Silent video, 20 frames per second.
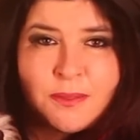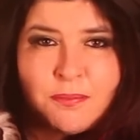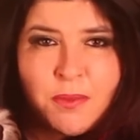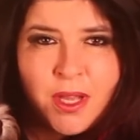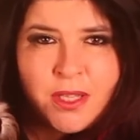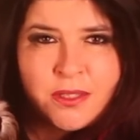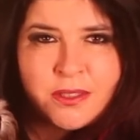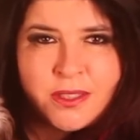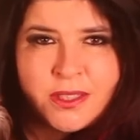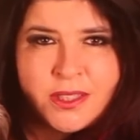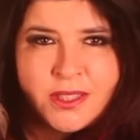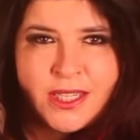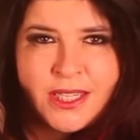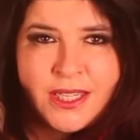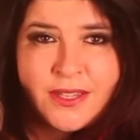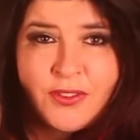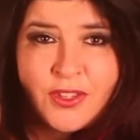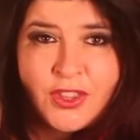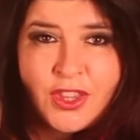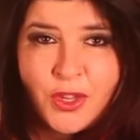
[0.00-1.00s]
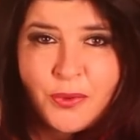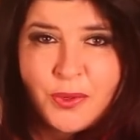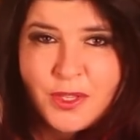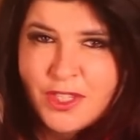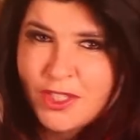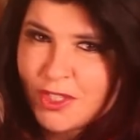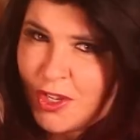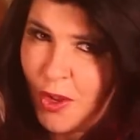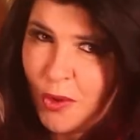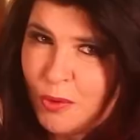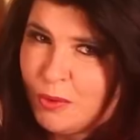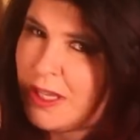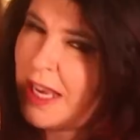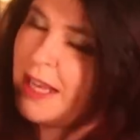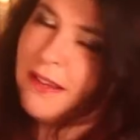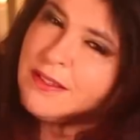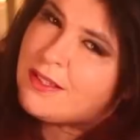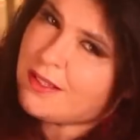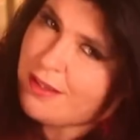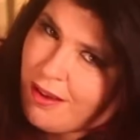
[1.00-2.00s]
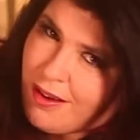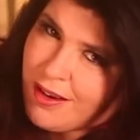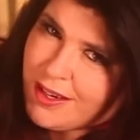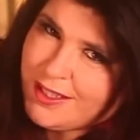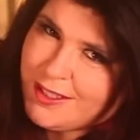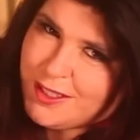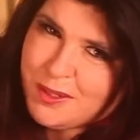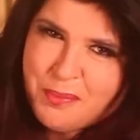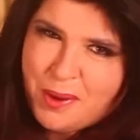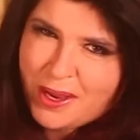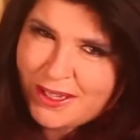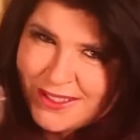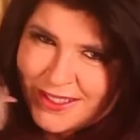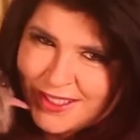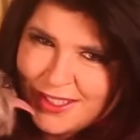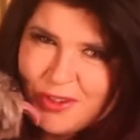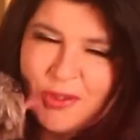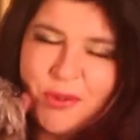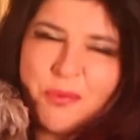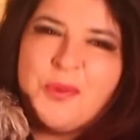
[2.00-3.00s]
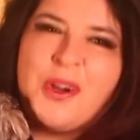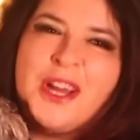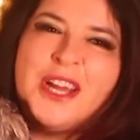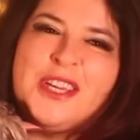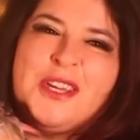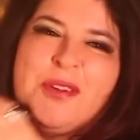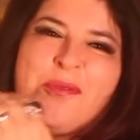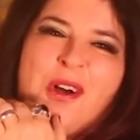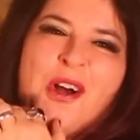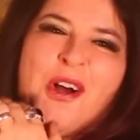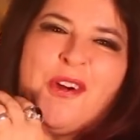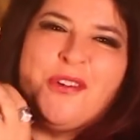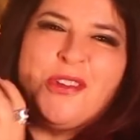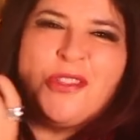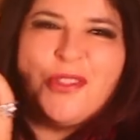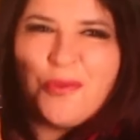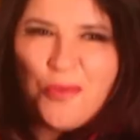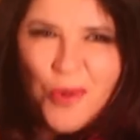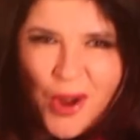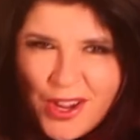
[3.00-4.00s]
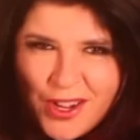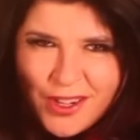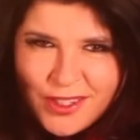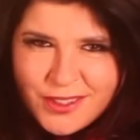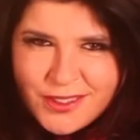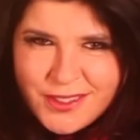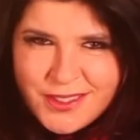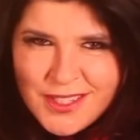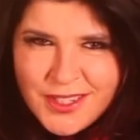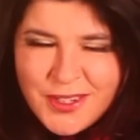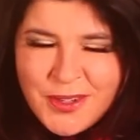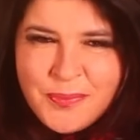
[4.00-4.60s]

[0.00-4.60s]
month, even though it's cold outside, depending on where you are in the world,